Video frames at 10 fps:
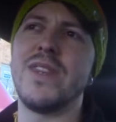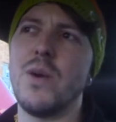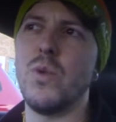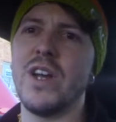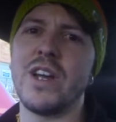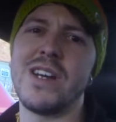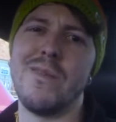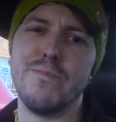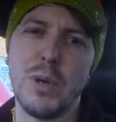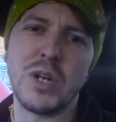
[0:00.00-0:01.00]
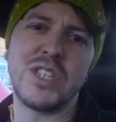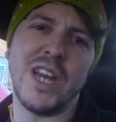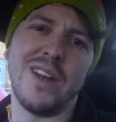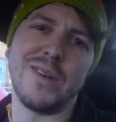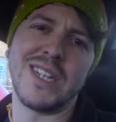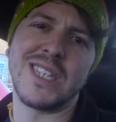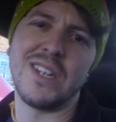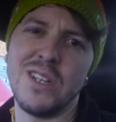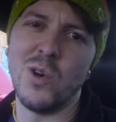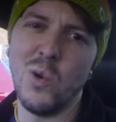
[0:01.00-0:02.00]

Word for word: then we're going to unbox it and I'm going to tell you